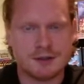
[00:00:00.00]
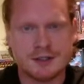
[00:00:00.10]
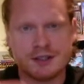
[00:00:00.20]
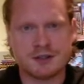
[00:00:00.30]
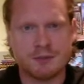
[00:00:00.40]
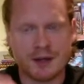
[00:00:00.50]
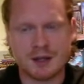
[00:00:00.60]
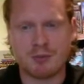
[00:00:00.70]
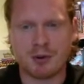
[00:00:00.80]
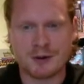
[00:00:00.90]

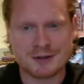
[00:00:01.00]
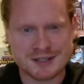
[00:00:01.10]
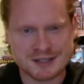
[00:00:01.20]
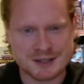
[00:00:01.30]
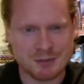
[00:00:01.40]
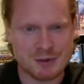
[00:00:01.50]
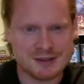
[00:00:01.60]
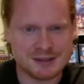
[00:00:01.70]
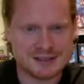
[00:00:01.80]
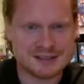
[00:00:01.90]
decision-making process as I'm
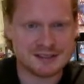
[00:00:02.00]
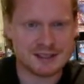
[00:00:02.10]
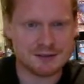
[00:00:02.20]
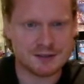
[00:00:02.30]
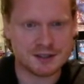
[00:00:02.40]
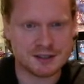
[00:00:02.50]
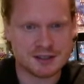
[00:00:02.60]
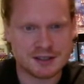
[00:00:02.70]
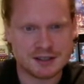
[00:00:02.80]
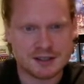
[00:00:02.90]
putting the list together, really.
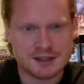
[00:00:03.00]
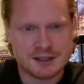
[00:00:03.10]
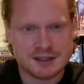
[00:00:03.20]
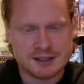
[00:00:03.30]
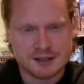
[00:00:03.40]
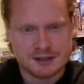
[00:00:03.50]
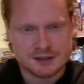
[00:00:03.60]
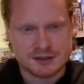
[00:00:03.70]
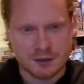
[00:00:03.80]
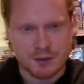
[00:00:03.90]

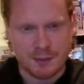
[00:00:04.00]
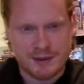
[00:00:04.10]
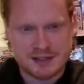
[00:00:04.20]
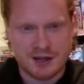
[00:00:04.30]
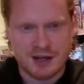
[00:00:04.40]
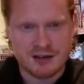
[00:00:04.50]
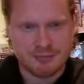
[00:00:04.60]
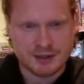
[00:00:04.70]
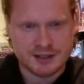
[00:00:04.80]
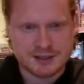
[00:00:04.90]
So, Abyssal
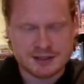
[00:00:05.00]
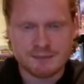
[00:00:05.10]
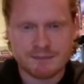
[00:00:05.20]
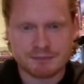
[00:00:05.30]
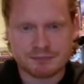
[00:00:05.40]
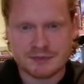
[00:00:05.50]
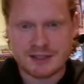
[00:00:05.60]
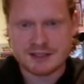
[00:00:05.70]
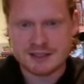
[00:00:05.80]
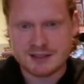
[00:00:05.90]
Half-Breeds.
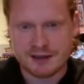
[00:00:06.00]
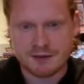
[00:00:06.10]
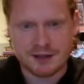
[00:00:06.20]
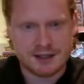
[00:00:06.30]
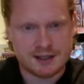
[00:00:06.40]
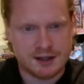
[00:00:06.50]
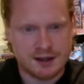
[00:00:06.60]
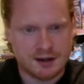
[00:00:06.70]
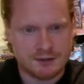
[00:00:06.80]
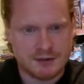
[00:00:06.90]
This is definitely
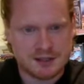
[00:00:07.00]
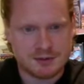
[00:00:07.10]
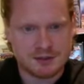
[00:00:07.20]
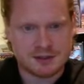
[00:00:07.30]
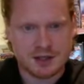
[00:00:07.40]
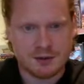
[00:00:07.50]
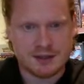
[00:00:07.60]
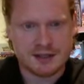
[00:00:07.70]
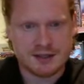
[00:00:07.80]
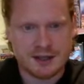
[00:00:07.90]
a regiment that's
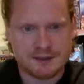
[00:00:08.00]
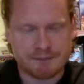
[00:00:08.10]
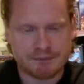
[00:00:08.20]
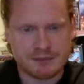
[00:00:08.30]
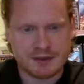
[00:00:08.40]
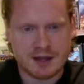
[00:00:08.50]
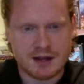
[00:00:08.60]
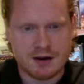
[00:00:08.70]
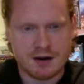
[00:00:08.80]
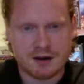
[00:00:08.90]
going in there.
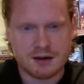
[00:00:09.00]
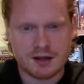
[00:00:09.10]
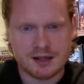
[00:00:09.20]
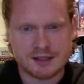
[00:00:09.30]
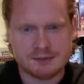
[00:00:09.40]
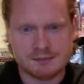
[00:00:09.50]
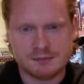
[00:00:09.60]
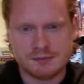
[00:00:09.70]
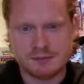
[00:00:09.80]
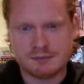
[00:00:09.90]
They are,
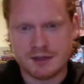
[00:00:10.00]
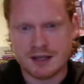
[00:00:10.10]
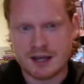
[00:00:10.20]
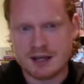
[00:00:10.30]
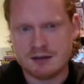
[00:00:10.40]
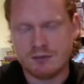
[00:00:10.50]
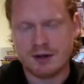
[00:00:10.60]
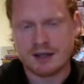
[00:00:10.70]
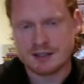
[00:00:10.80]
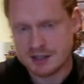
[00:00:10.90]
again,
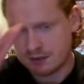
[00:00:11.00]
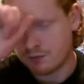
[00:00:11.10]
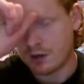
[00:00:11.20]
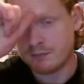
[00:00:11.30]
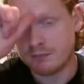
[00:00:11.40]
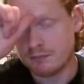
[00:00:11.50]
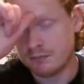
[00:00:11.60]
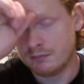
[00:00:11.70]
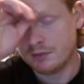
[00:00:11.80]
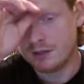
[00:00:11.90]
when I see Rob
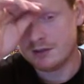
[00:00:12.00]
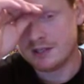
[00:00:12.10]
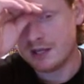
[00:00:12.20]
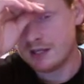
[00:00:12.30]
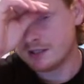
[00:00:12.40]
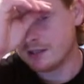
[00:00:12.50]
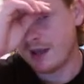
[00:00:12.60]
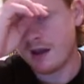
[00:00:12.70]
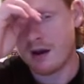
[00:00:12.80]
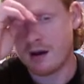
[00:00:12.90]
use these,
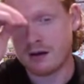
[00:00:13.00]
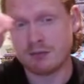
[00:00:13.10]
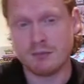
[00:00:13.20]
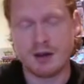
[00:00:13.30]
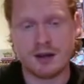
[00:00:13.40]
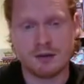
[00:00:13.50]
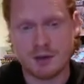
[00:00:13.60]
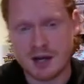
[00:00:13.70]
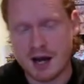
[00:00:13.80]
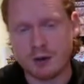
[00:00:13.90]
they are an
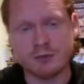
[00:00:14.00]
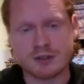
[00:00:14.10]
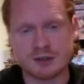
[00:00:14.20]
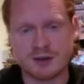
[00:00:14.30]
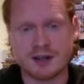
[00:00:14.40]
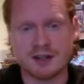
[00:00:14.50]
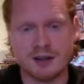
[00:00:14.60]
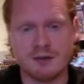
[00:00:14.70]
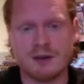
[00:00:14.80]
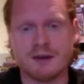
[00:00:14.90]
Alpha Strike
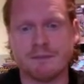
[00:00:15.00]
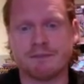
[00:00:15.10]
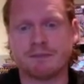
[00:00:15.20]
unit.